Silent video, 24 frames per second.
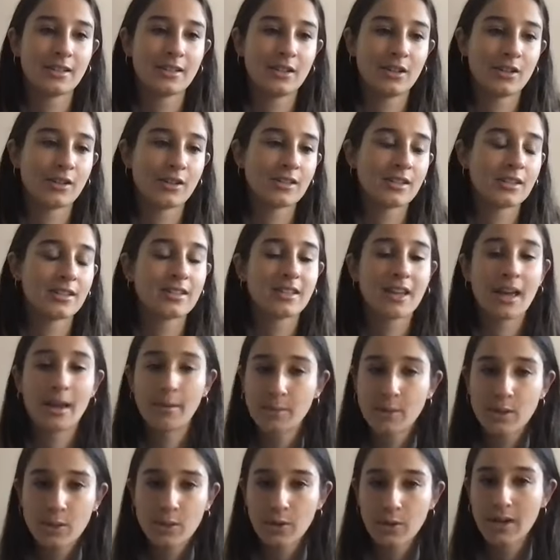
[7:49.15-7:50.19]
It's the same
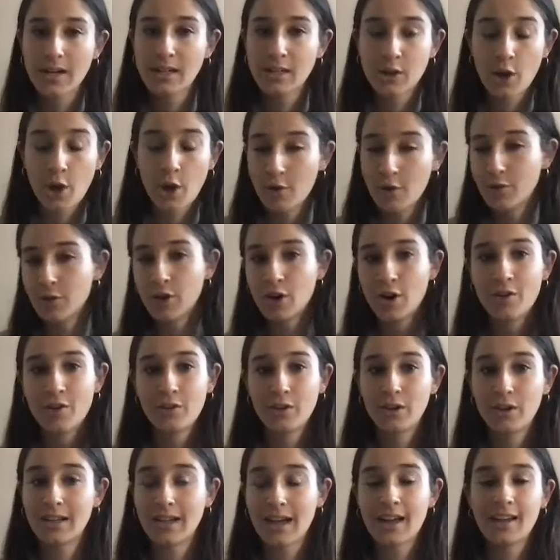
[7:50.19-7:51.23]
stories over and over
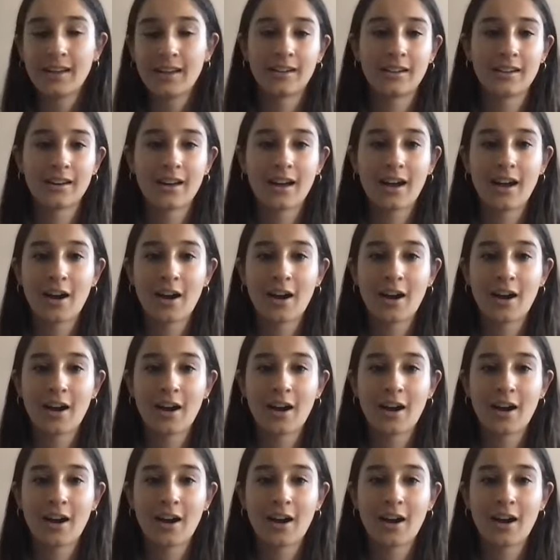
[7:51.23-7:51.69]
again.